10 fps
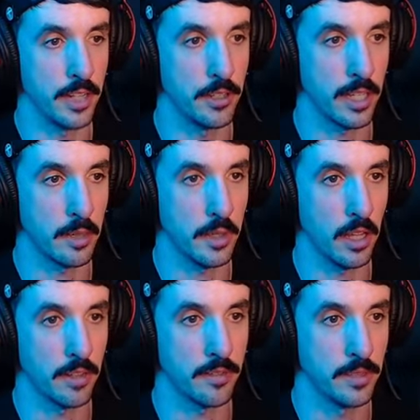do think it'd be a
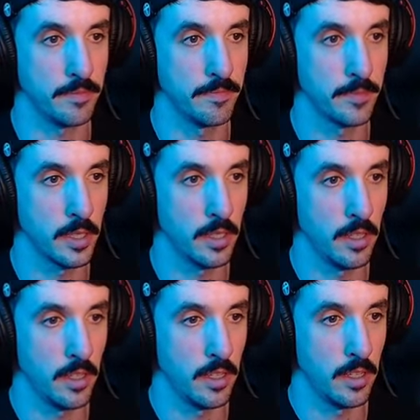lot of fun.
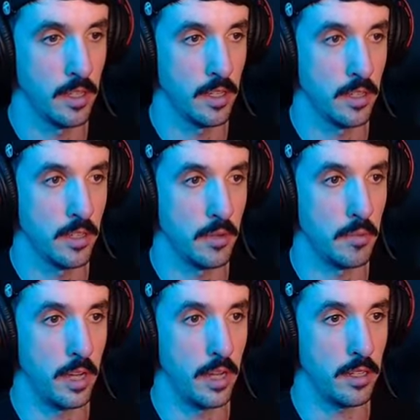
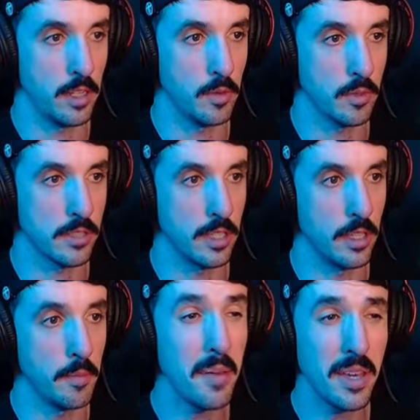But, you know, we'll
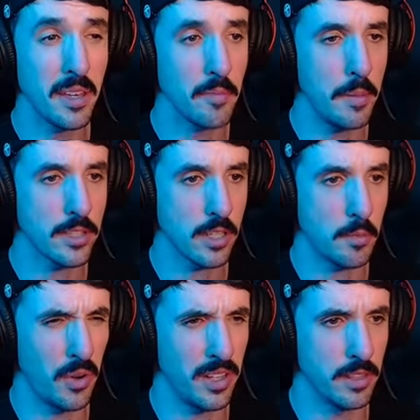see. Maybe, maybe at some
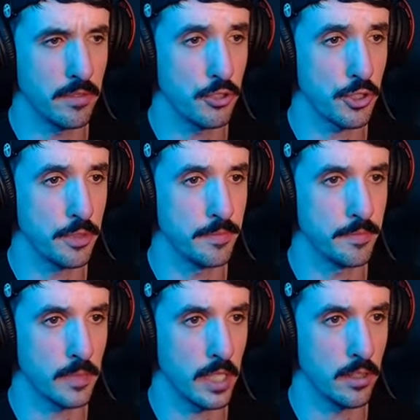point in the future.
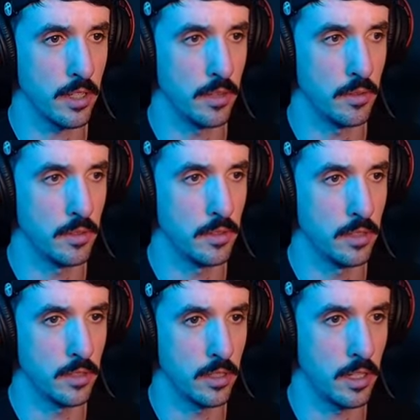I don't know.
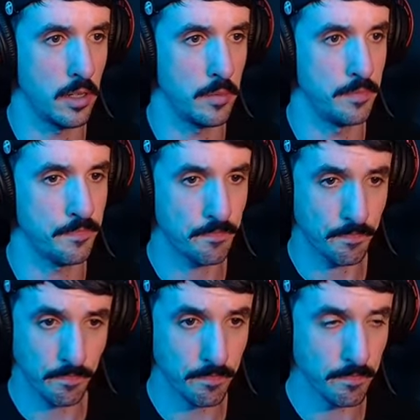Um,
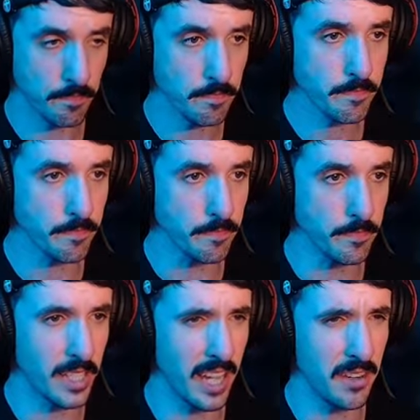
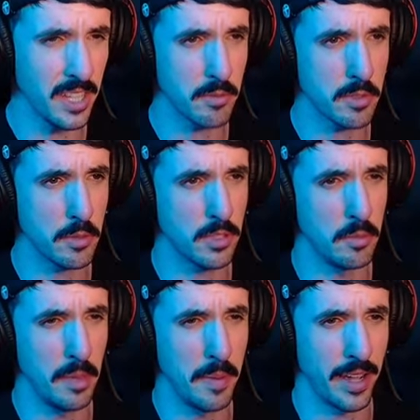I don't think I'm supposed to
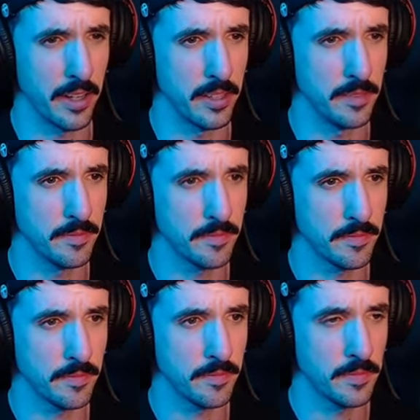be back here.
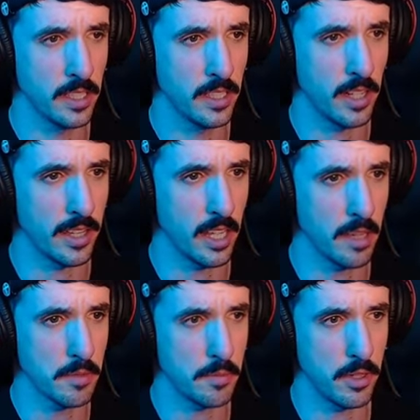I think
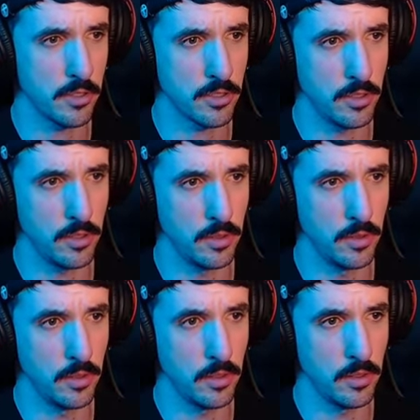I'm supposed
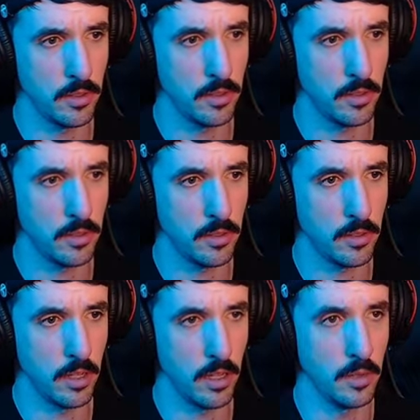to...
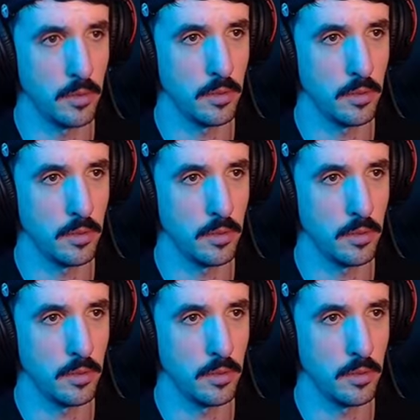Oh.